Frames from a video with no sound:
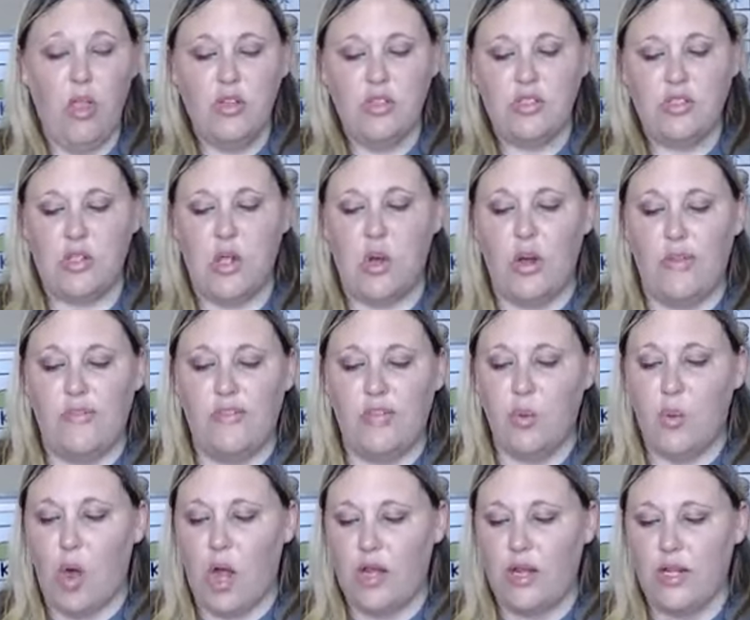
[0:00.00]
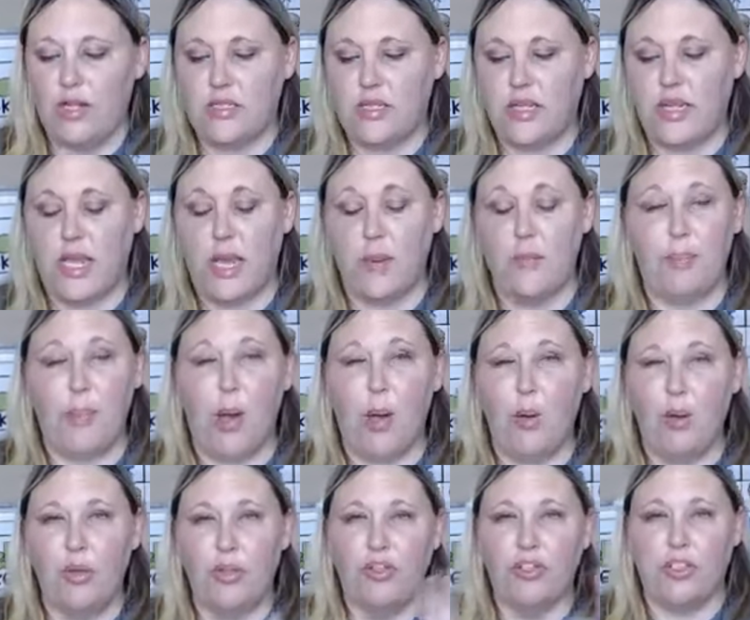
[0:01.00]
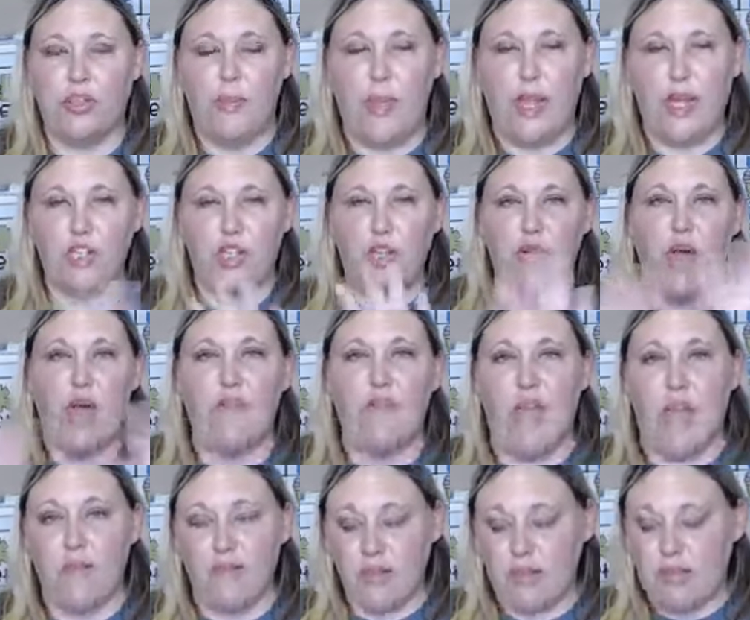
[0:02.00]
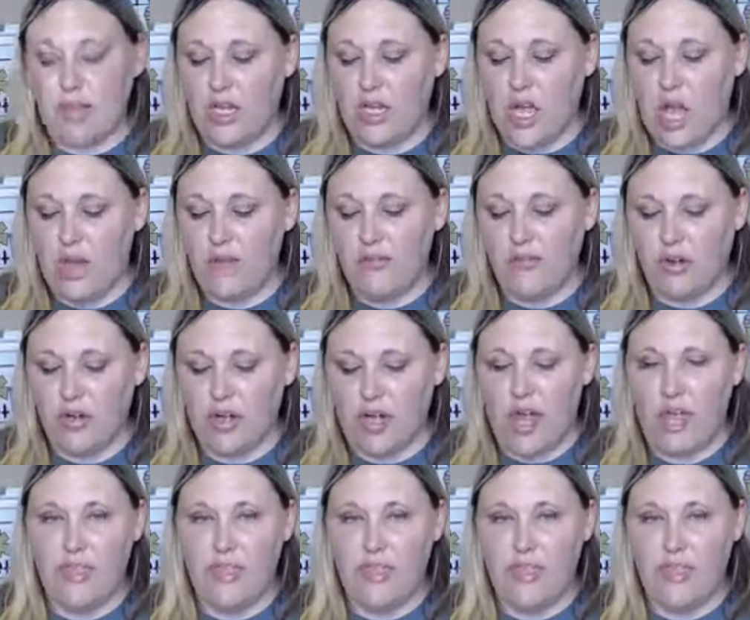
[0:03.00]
So if you wanted to get both to make sure you have everything covered,